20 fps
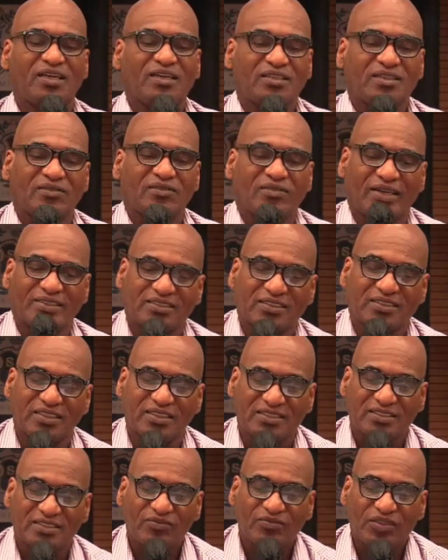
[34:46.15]
And watch
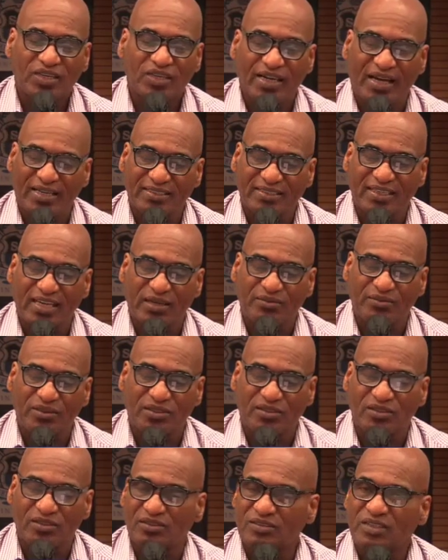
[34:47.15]
this. God came
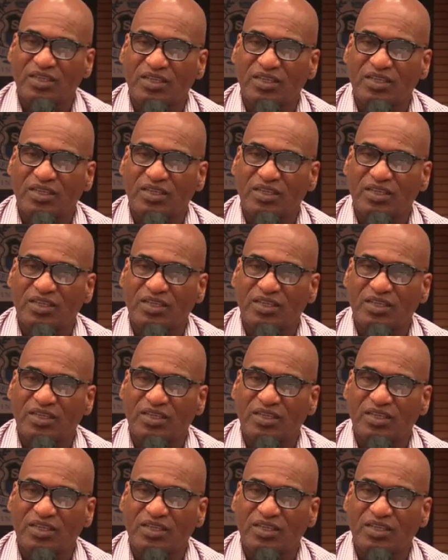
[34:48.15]
along.